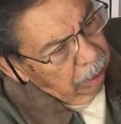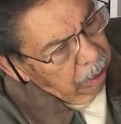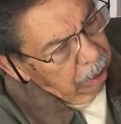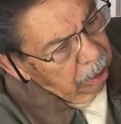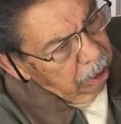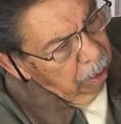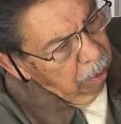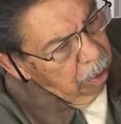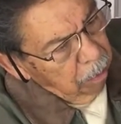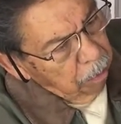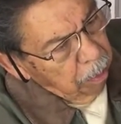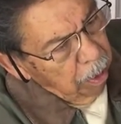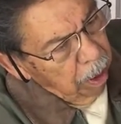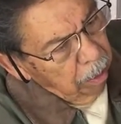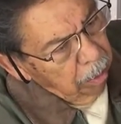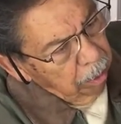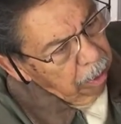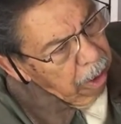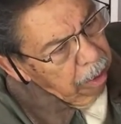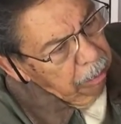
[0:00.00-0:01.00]
Lower
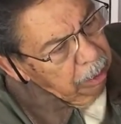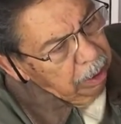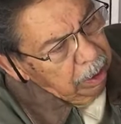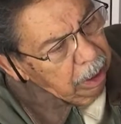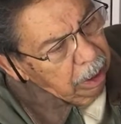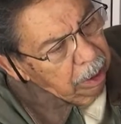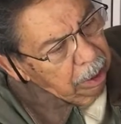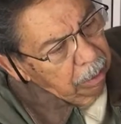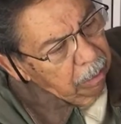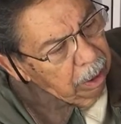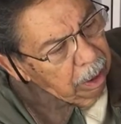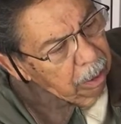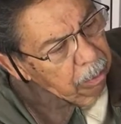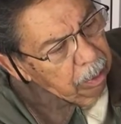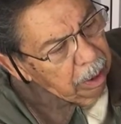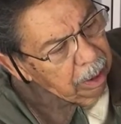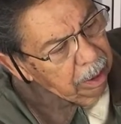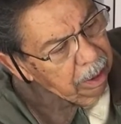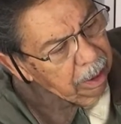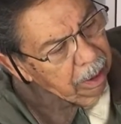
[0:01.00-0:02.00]
part we're going to be cutting right
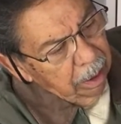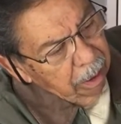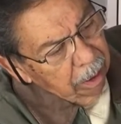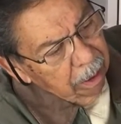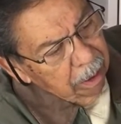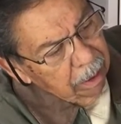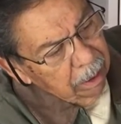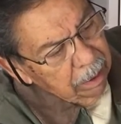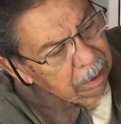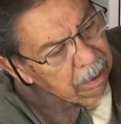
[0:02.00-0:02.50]
about here.